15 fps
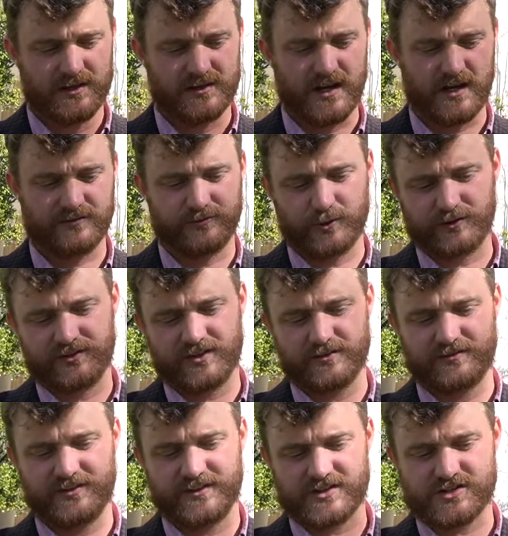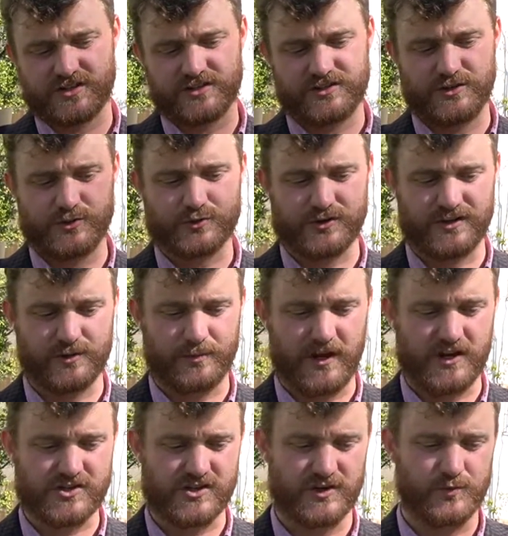that forcing the physician to treat the
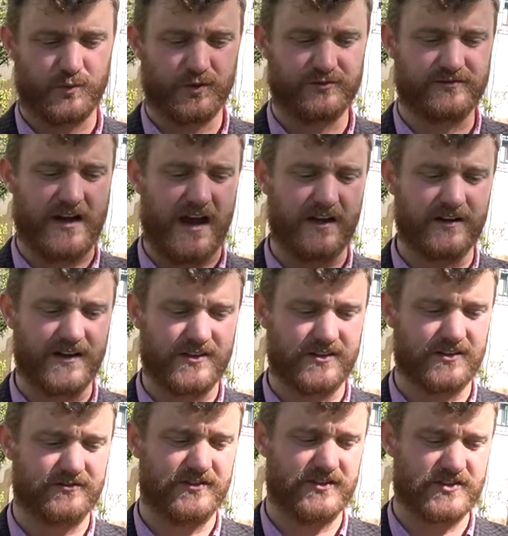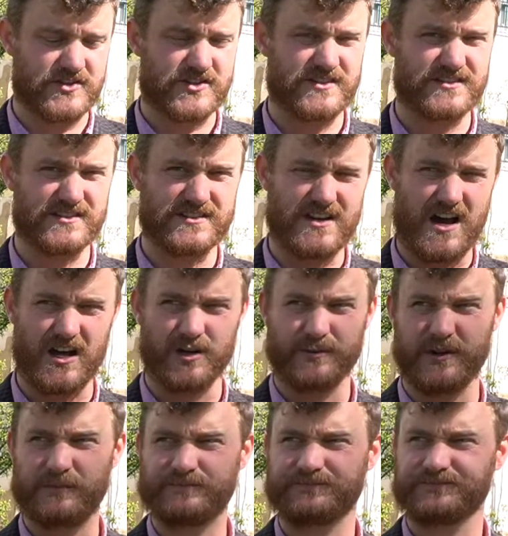patient would violate the physician's autonomy.